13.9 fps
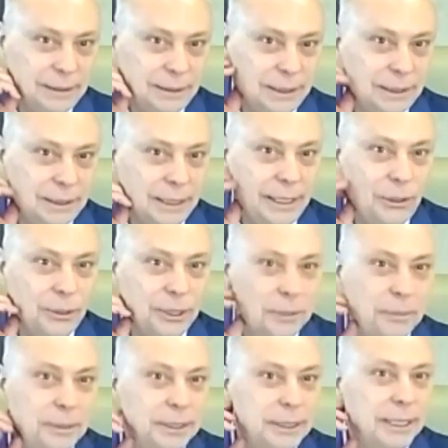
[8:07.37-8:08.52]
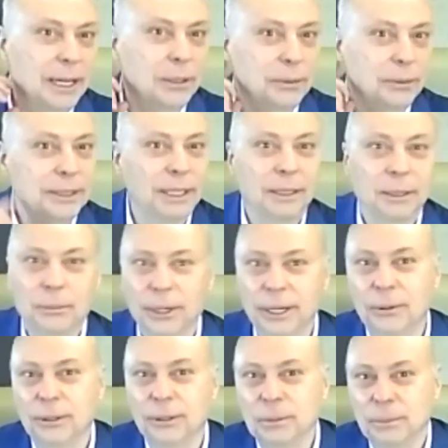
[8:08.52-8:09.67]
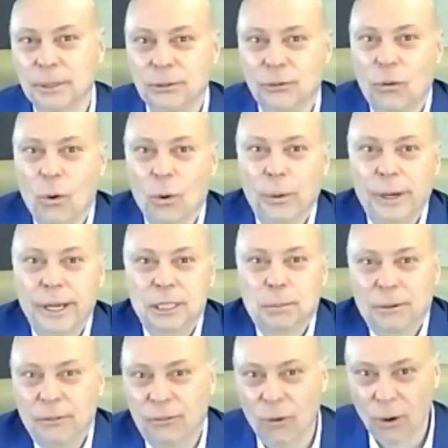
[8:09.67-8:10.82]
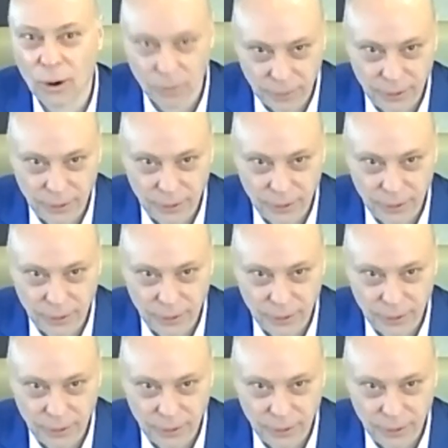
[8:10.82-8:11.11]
Just like Christmas now, we celebrate Christmas 4 weeks before.